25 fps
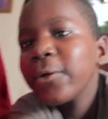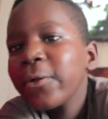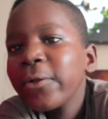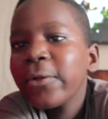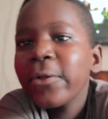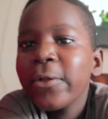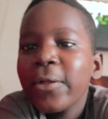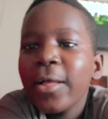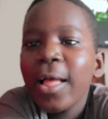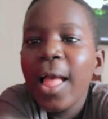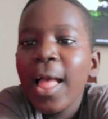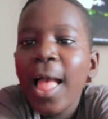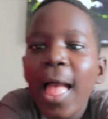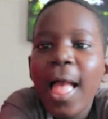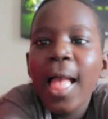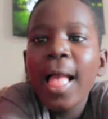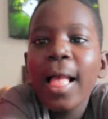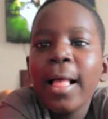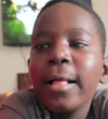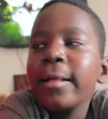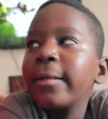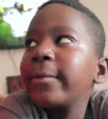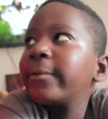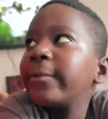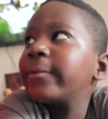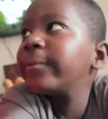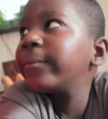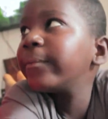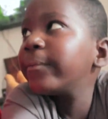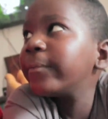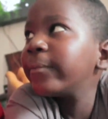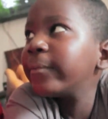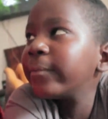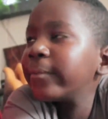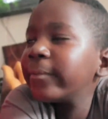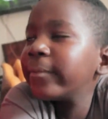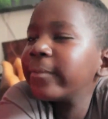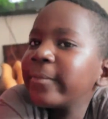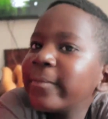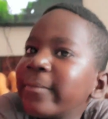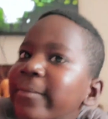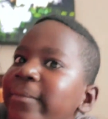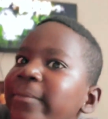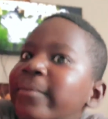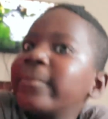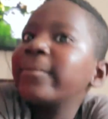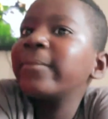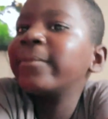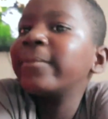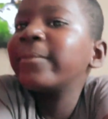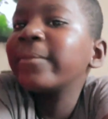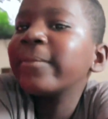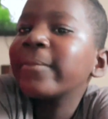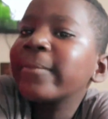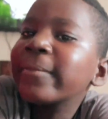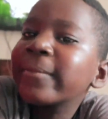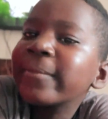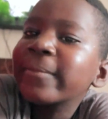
this in Makamisi. Oh, yeah, sing it.